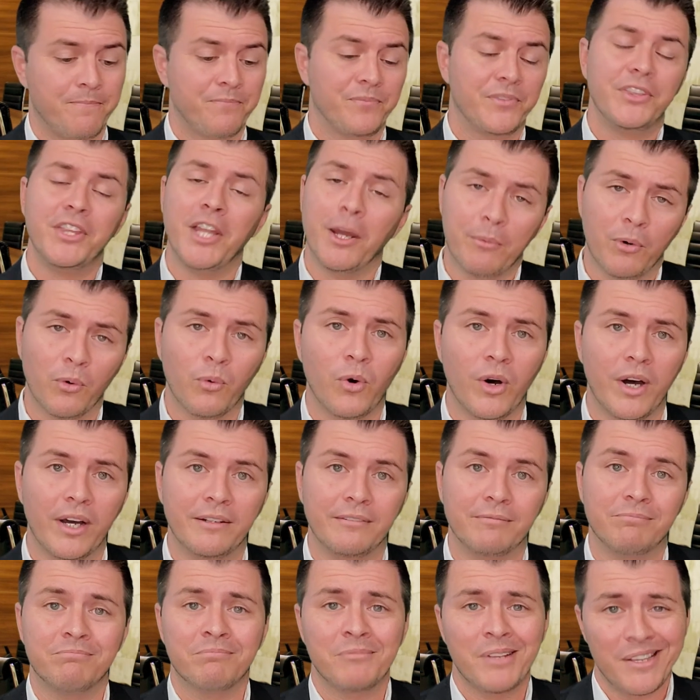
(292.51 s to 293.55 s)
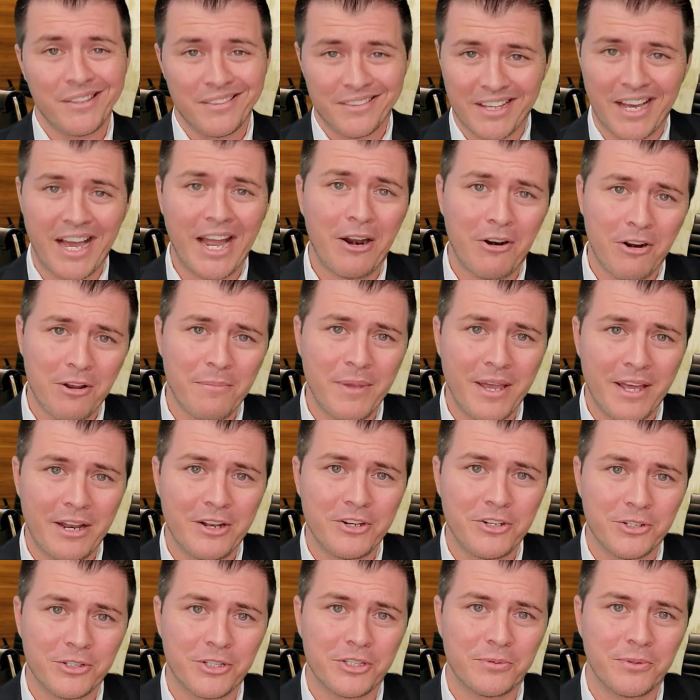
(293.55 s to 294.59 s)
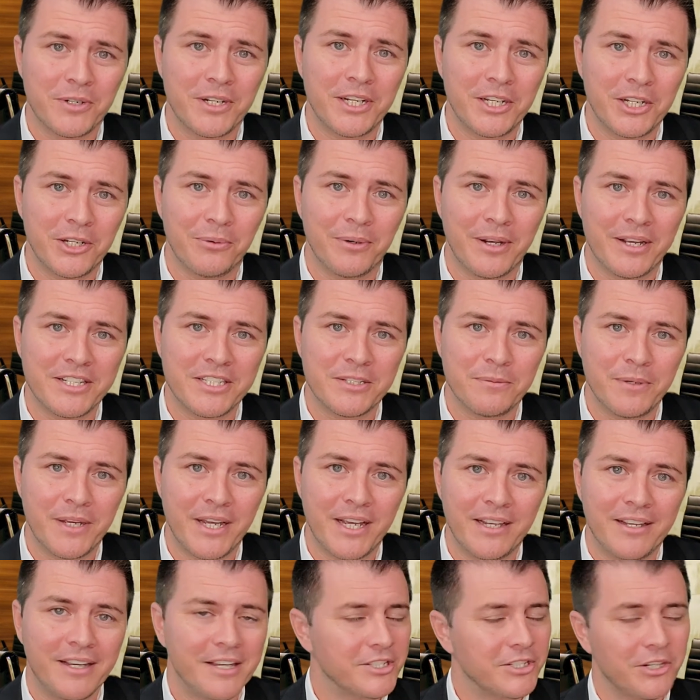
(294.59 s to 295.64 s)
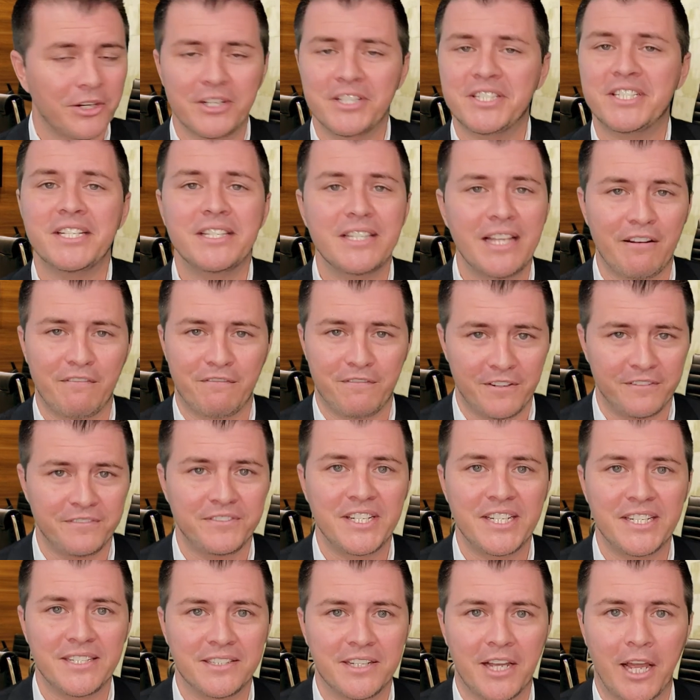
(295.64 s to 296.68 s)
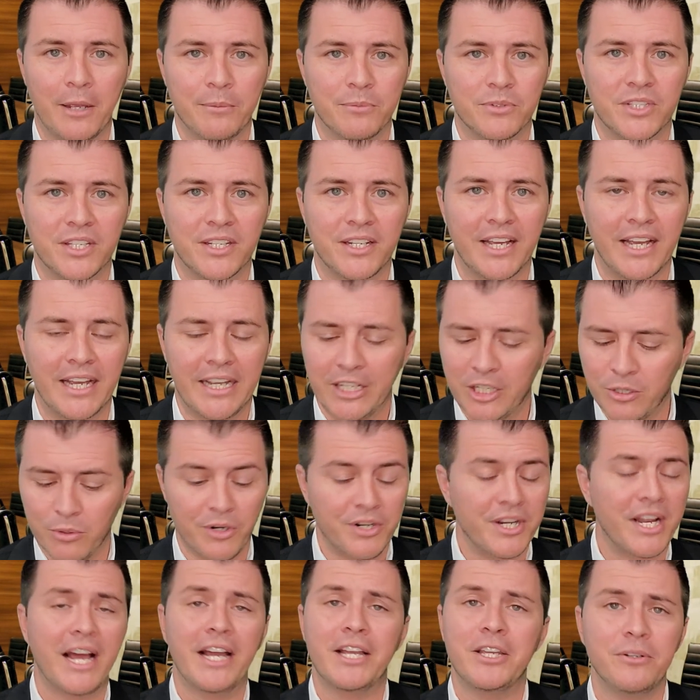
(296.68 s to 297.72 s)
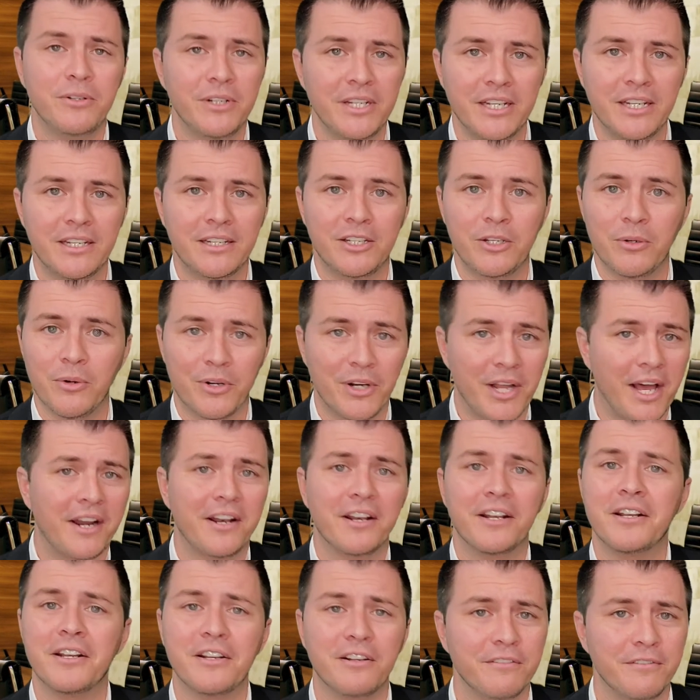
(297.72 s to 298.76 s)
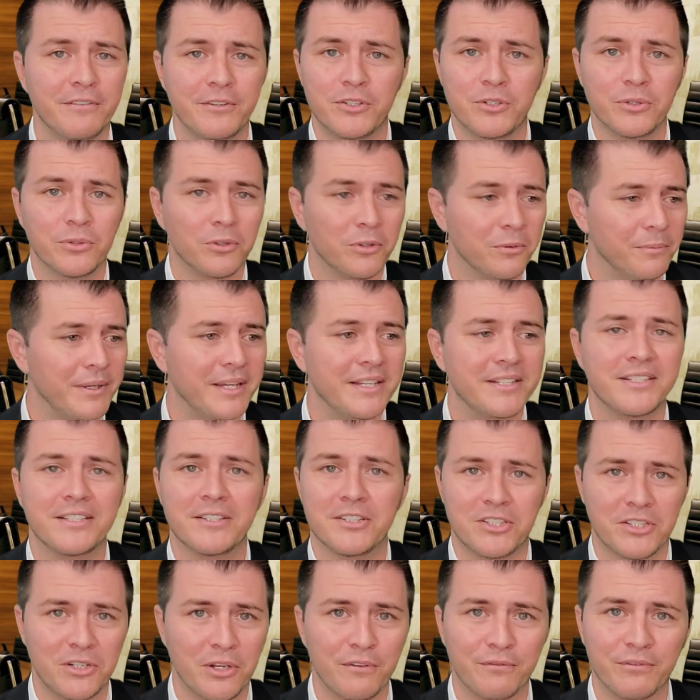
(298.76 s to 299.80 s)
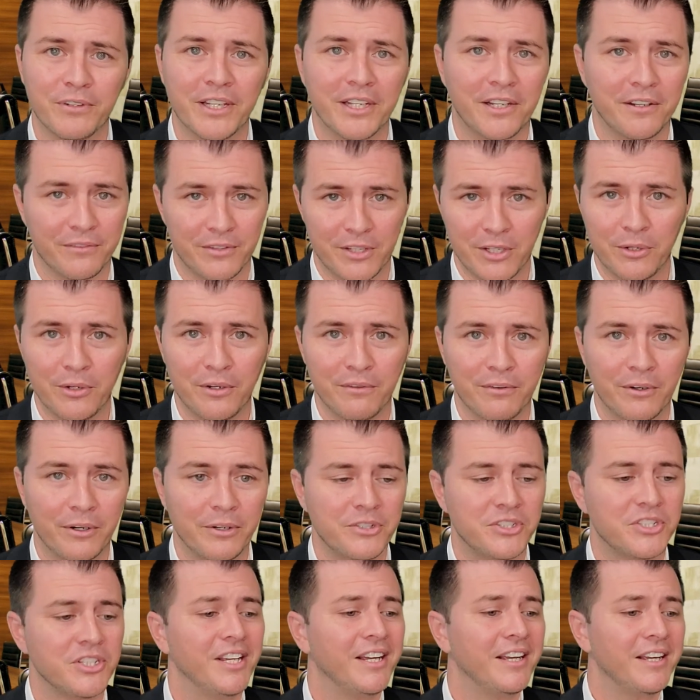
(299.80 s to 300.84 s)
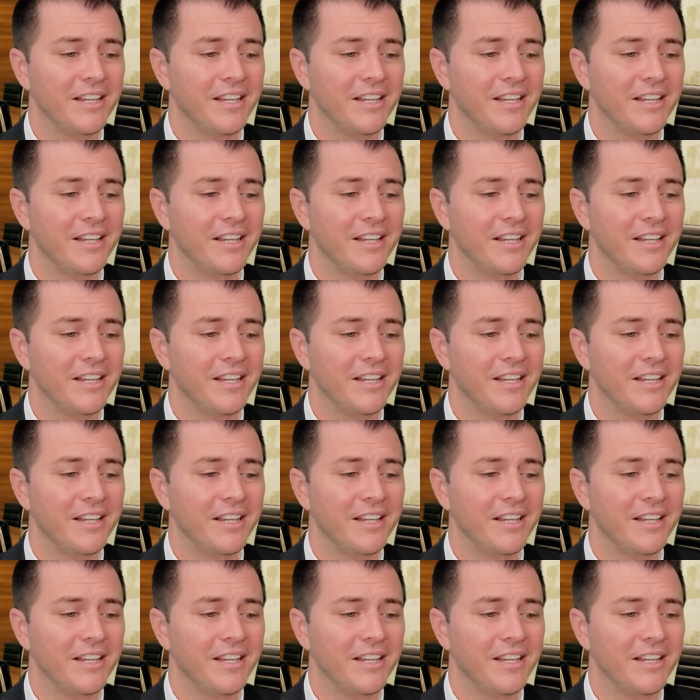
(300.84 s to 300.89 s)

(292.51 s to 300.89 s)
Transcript: Number 1, The hiring manager that's reading your resume has already seen that 15 times today. You are not unique. You are not an individual amazing snowflake of the universe.